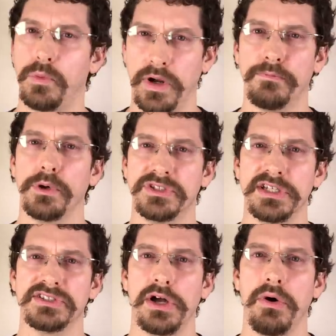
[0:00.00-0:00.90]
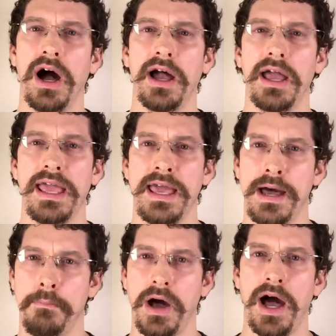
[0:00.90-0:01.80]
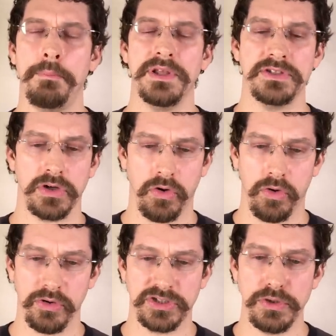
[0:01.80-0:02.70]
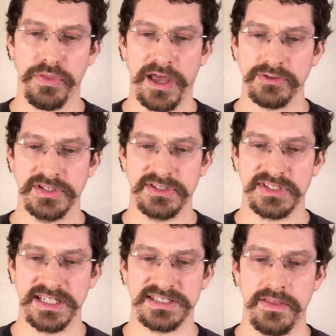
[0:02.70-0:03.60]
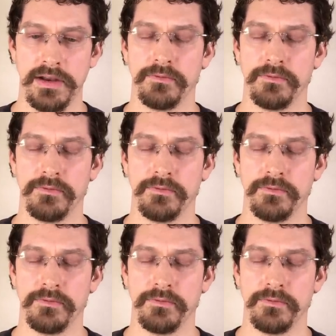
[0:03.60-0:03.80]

14060M up until 2006, and